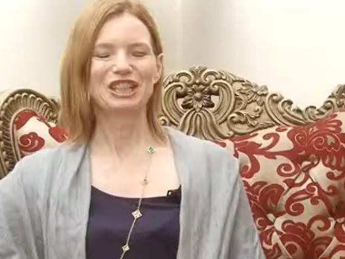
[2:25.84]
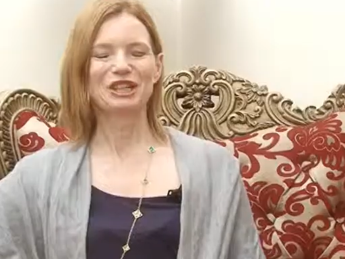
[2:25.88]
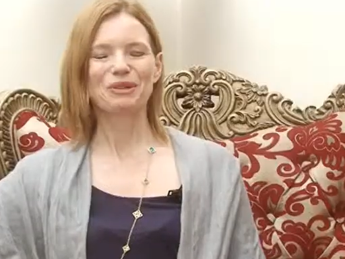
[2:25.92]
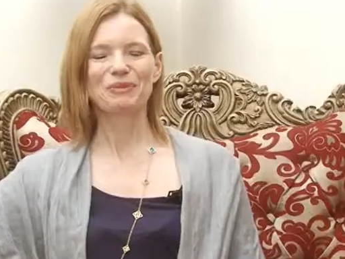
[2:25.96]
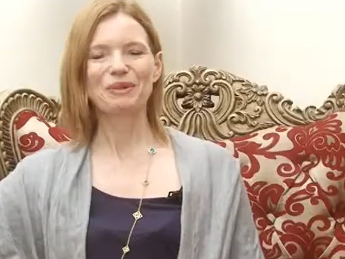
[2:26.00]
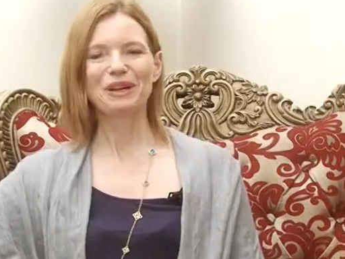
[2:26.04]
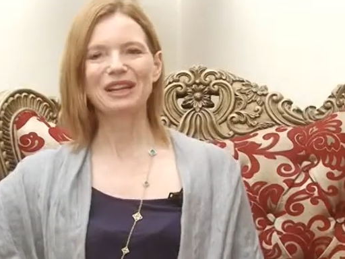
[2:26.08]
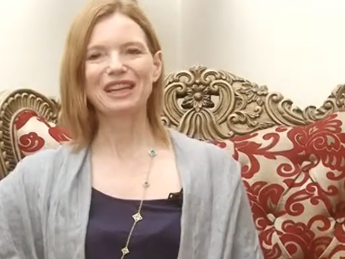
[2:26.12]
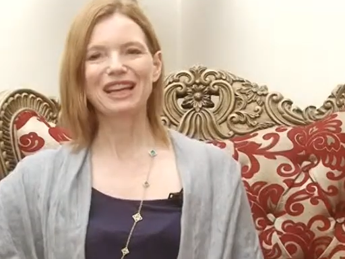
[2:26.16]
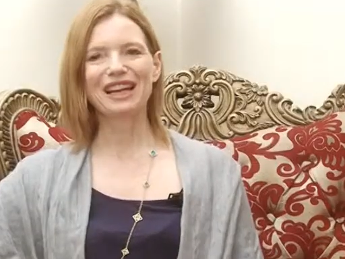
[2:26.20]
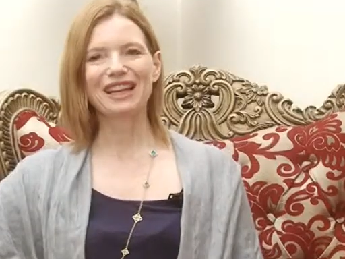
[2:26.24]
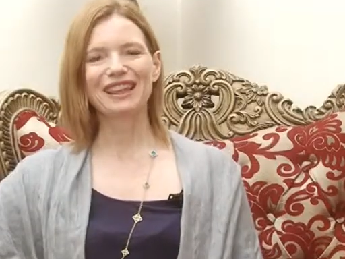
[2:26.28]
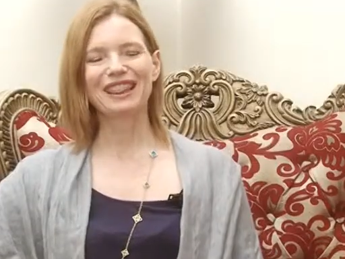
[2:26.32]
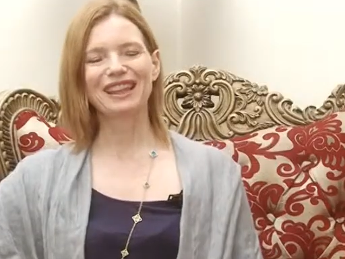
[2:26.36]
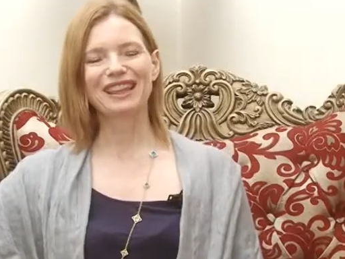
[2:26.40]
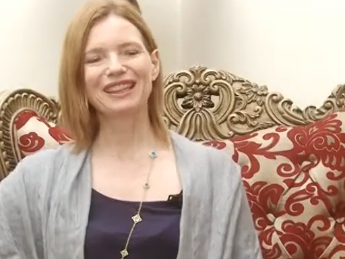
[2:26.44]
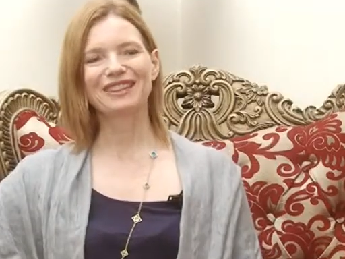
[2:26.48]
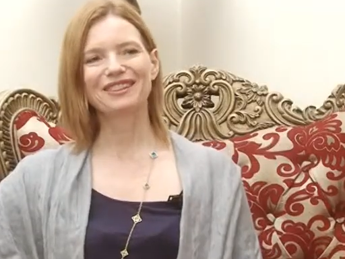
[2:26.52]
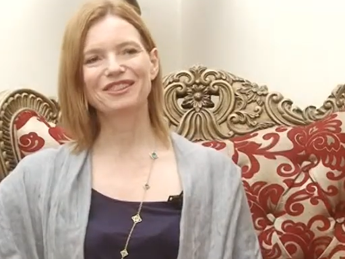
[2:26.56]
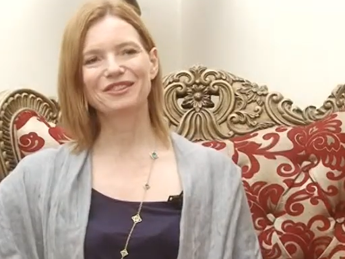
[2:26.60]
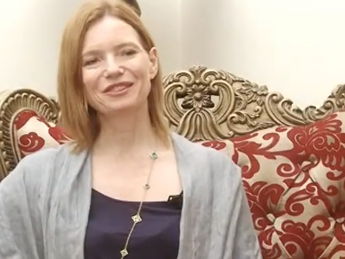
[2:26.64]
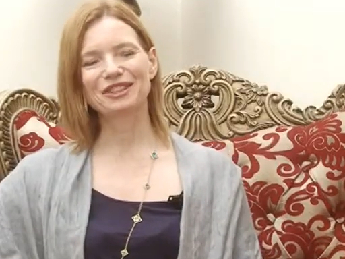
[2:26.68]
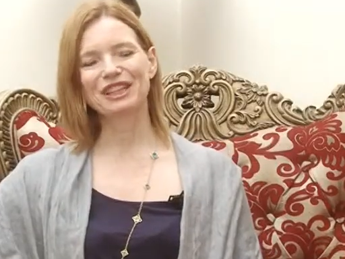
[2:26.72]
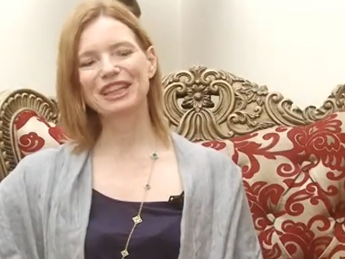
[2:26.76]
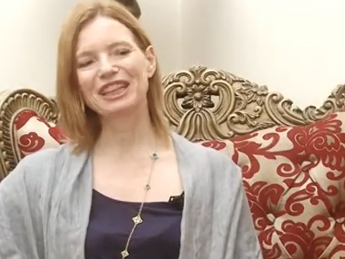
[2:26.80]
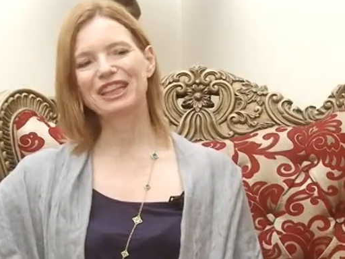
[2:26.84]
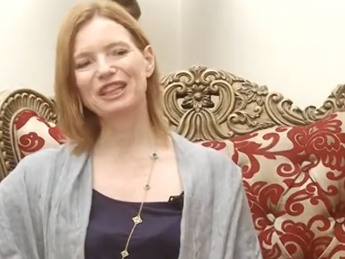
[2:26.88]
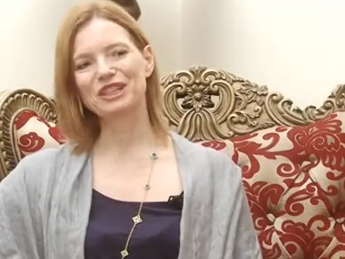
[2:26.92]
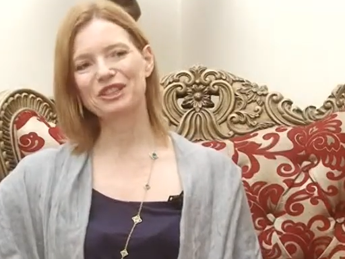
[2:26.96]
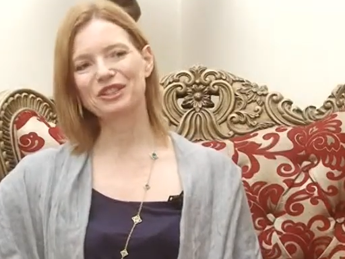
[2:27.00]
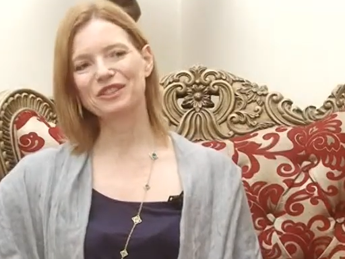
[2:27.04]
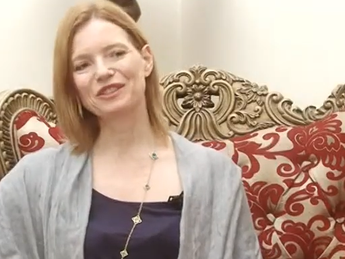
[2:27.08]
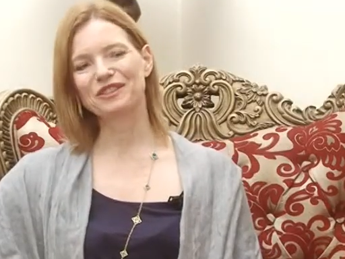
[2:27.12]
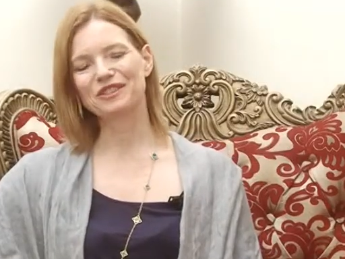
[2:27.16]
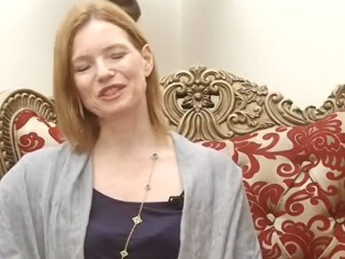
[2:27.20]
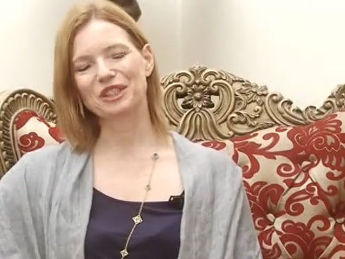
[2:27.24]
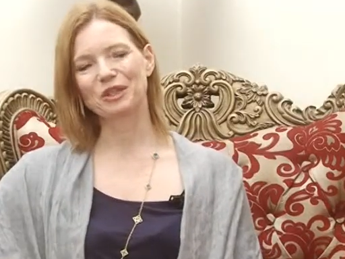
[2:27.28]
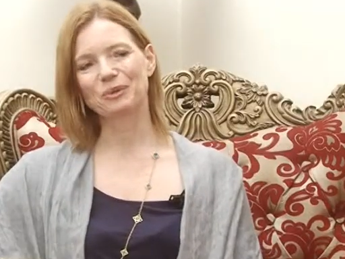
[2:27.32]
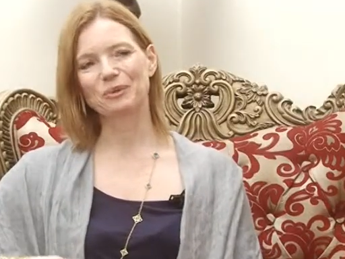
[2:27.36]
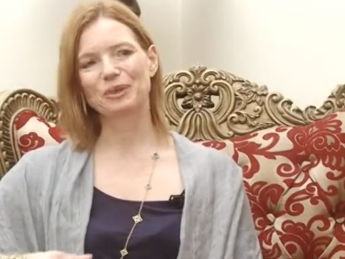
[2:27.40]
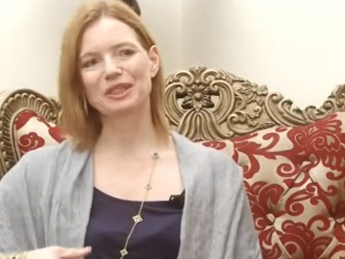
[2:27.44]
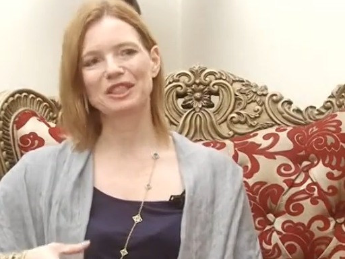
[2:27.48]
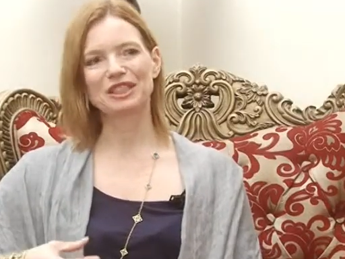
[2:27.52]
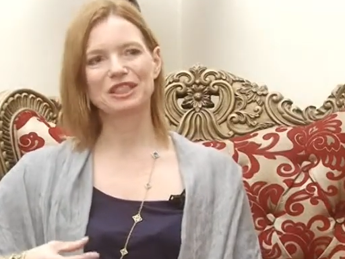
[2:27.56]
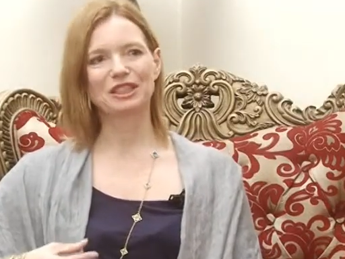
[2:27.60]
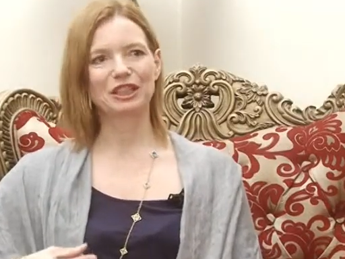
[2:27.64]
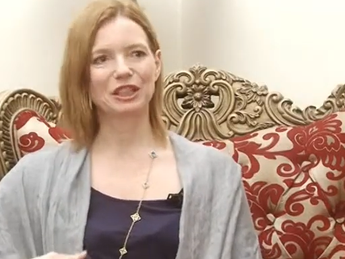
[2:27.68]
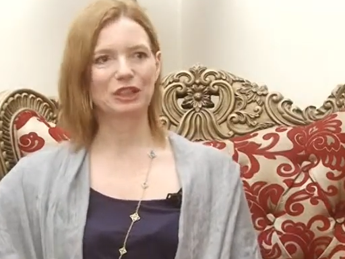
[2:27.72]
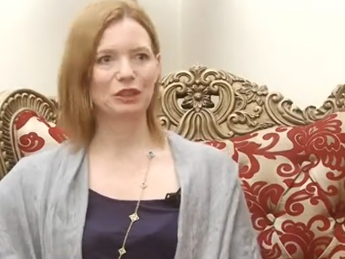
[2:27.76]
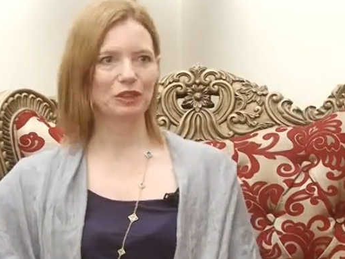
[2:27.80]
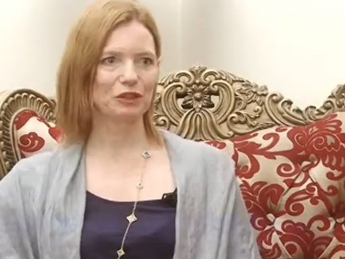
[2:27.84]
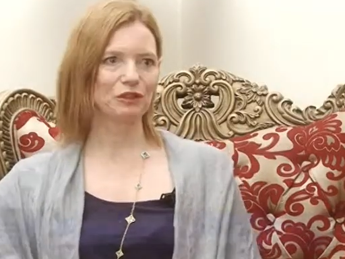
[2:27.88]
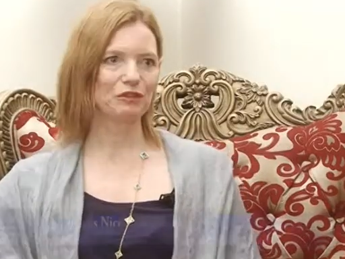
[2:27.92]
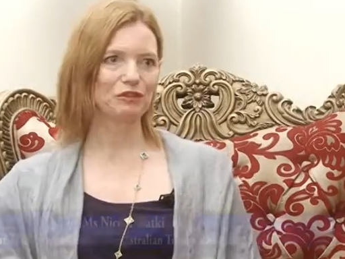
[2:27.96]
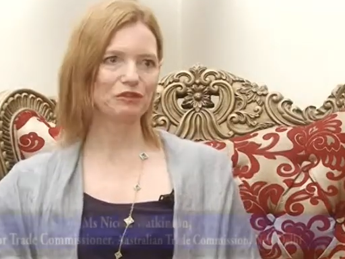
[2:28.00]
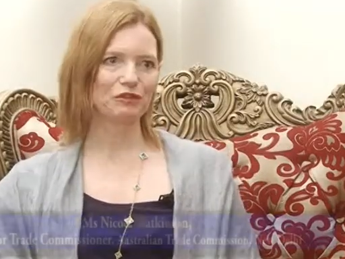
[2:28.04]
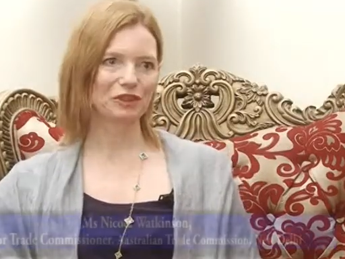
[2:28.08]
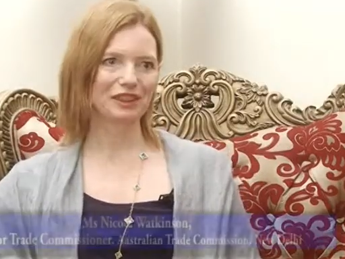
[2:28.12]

Well, it's really interesting. We did a lot of